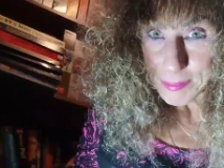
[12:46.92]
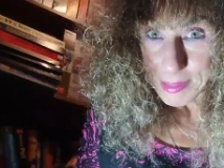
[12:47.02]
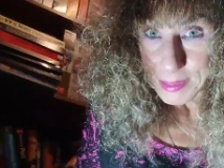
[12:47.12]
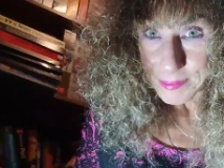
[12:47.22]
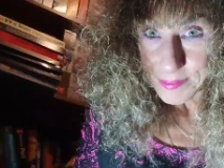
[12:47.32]
keep
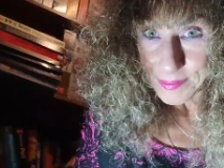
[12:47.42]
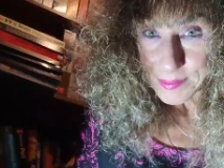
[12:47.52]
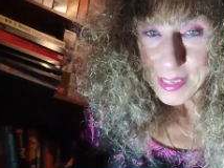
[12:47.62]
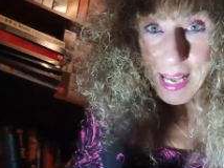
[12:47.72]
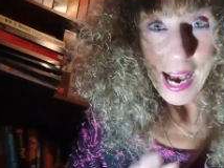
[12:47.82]
them.
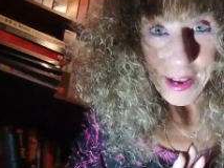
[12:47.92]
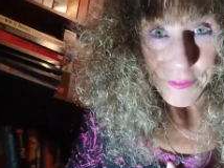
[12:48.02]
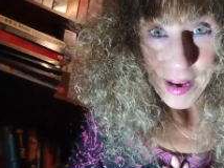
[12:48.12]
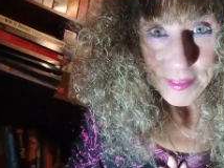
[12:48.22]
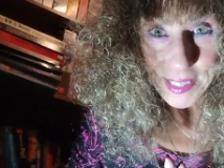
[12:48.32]
I
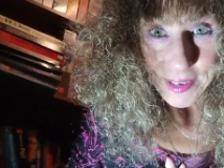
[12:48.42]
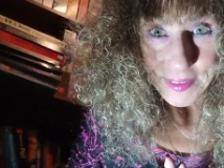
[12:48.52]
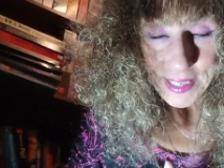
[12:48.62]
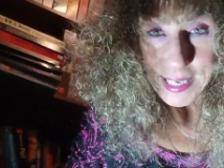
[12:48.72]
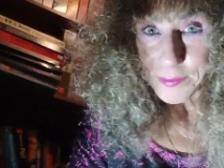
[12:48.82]
found
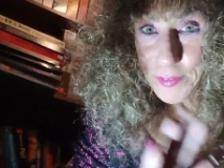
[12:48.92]
out, and